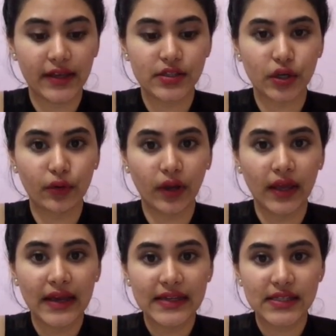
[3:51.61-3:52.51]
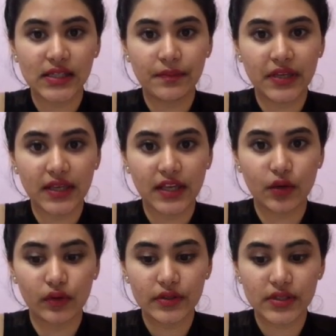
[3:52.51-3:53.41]
So dp
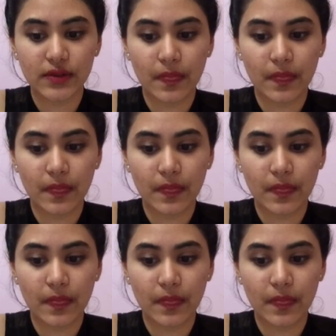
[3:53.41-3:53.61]
equals,